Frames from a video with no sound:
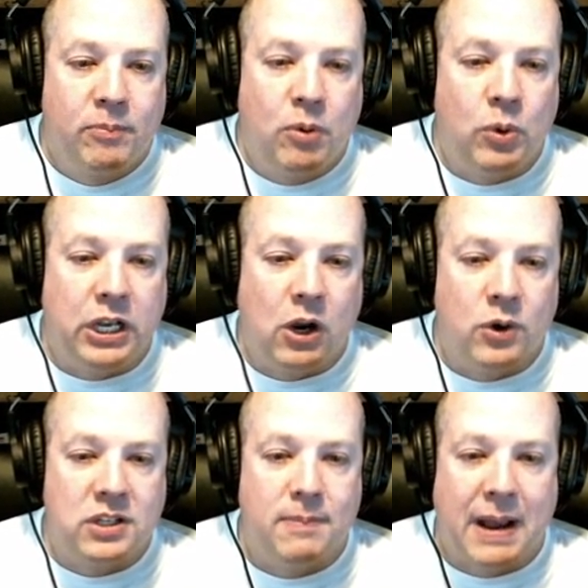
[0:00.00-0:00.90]
But when you go
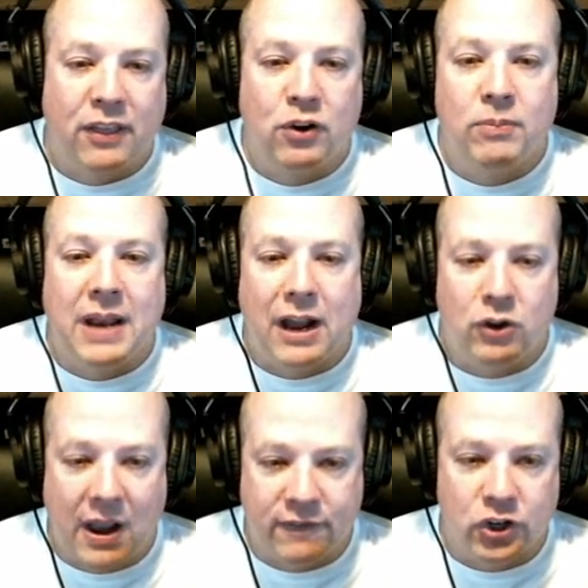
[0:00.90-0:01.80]
into the bathroom, now
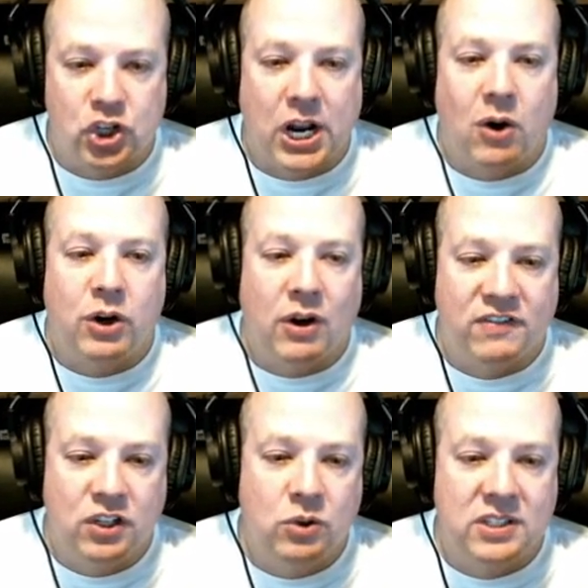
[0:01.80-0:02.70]
you have your shower, you
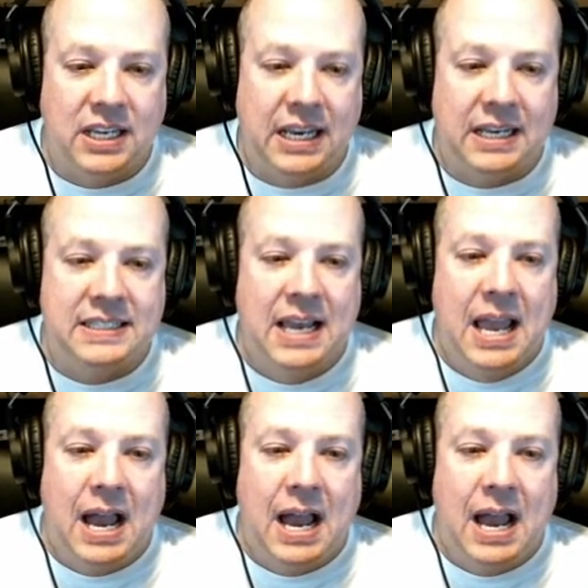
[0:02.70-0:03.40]
have two sinks,